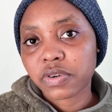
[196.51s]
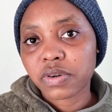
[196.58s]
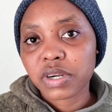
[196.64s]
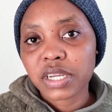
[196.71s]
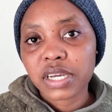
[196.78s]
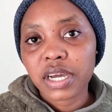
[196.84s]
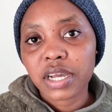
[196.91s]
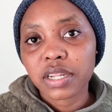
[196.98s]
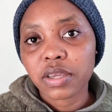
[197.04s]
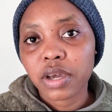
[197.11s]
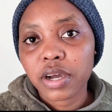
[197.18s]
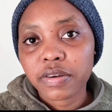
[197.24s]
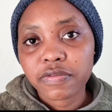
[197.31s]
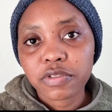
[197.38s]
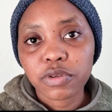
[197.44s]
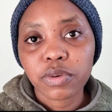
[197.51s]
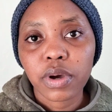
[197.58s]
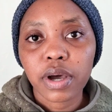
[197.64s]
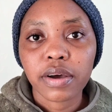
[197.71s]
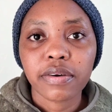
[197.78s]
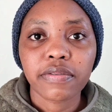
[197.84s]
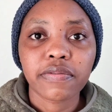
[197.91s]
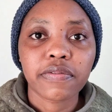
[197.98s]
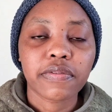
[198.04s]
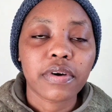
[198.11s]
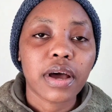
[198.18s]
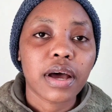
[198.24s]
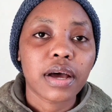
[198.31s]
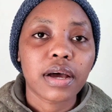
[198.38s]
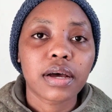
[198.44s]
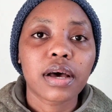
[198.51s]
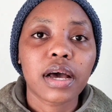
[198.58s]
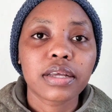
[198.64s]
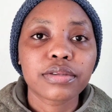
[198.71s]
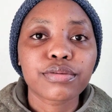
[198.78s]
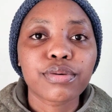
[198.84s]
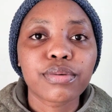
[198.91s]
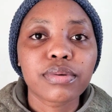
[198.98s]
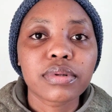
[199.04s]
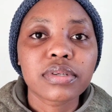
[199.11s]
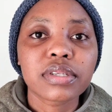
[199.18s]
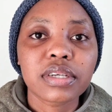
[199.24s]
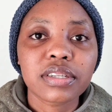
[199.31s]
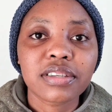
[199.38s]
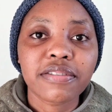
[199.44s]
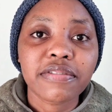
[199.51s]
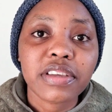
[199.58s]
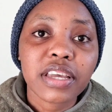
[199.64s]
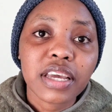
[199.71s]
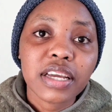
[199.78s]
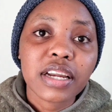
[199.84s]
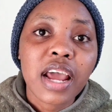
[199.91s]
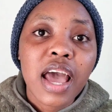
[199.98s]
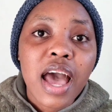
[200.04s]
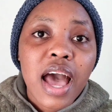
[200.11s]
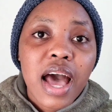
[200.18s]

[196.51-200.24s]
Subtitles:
green card, you have to have a high school certificate,